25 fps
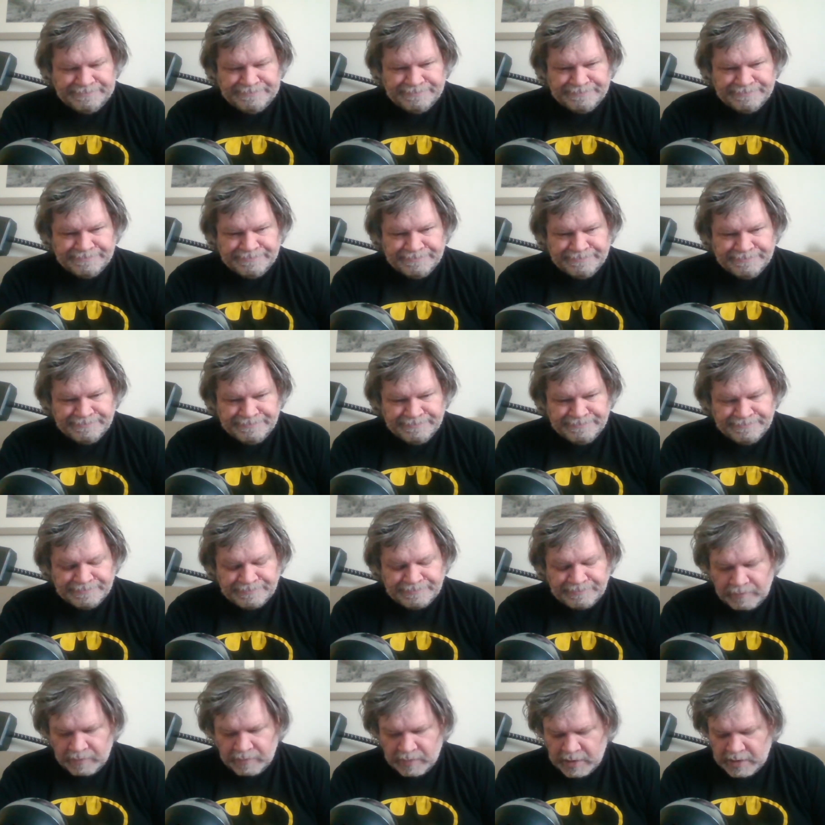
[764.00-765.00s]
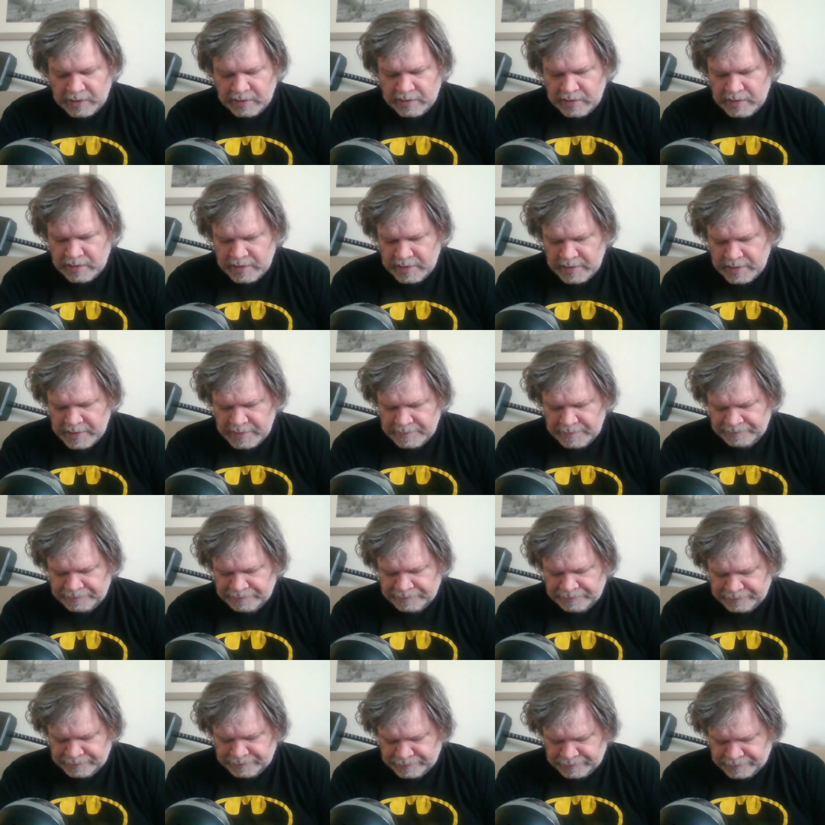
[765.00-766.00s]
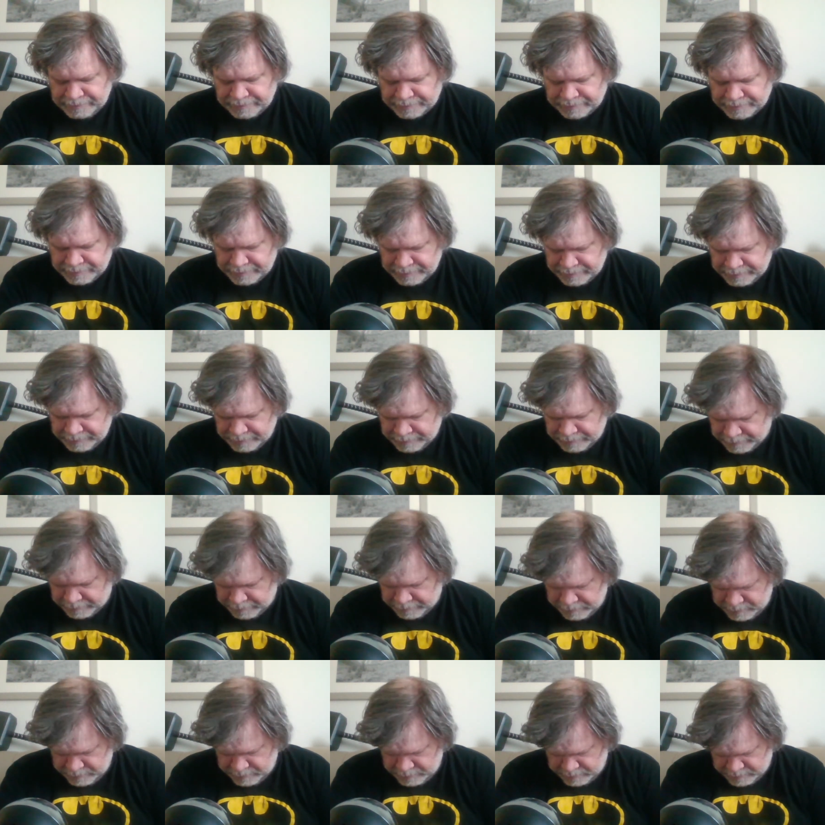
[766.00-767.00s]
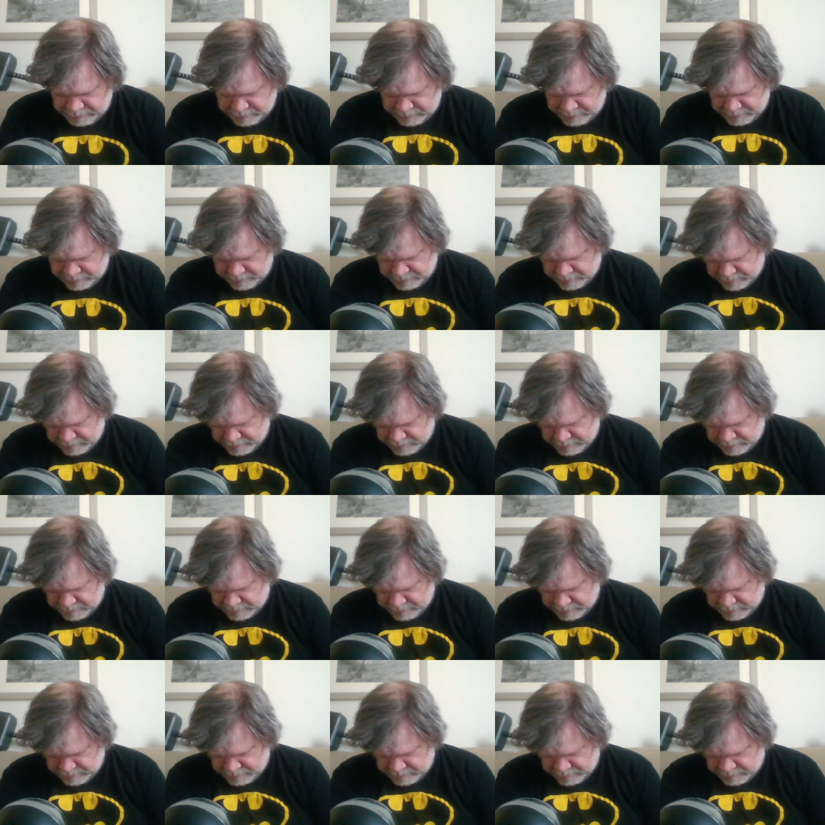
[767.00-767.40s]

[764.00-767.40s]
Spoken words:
No one is speaking in this clip.